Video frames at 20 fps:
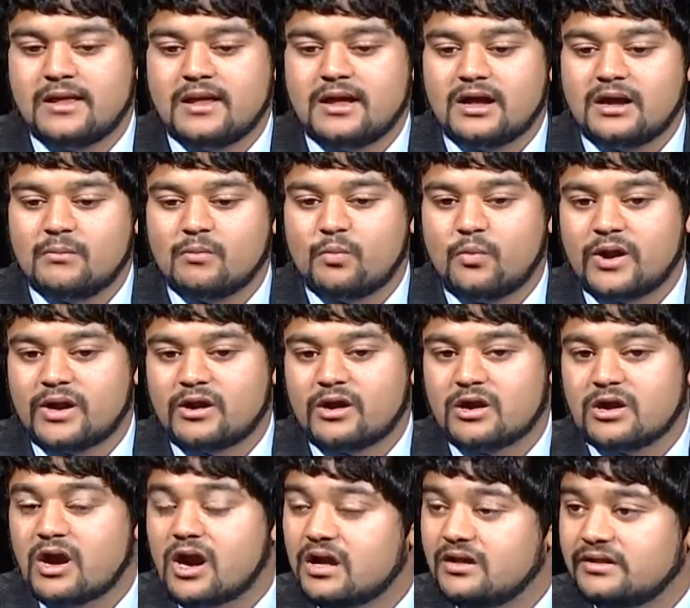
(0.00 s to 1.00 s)
where
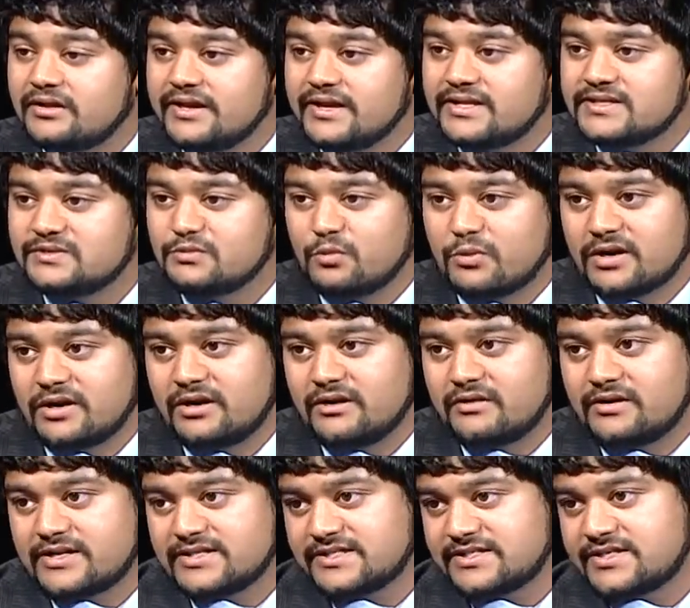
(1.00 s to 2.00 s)
our holidays weren't
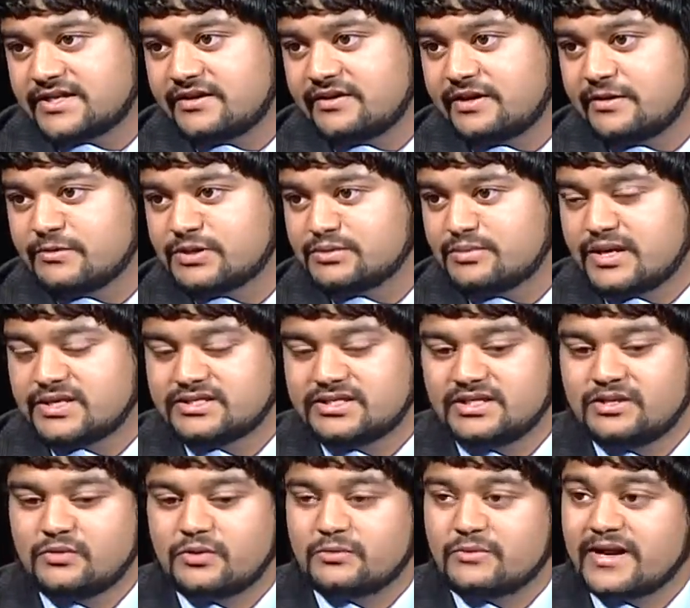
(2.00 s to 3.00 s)
necessarily
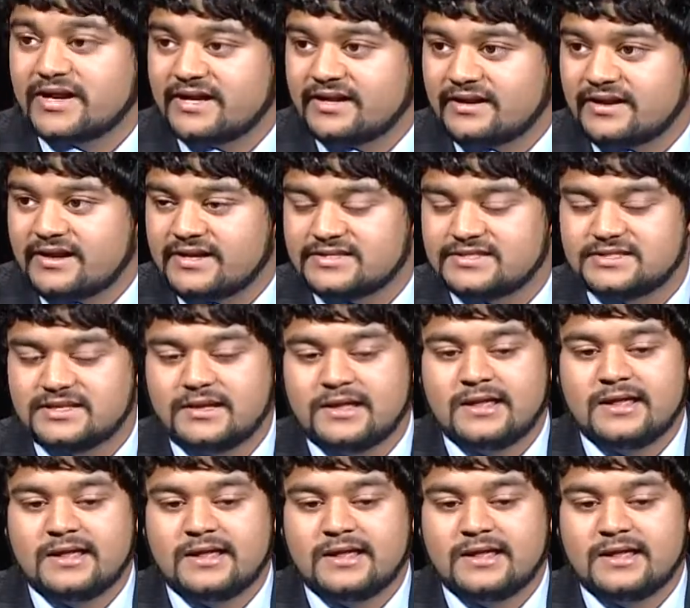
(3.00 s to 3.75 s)
respected or recognized.